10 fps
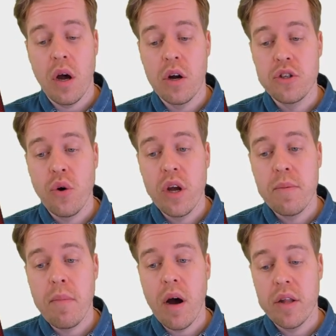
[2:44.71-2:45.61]
are
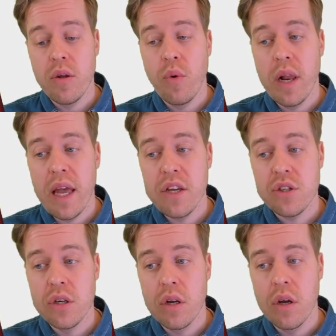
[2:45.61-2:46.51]
joined by the
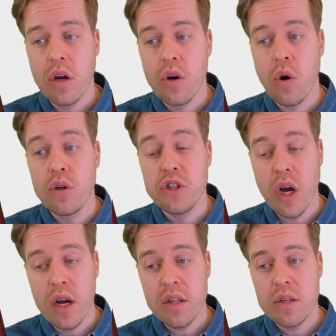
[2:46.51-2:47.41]
relation
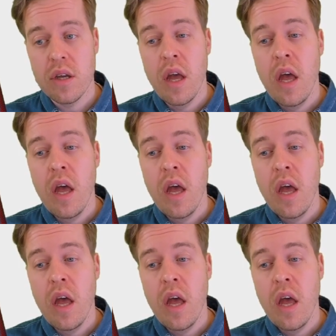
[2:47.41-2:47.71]
conjunct,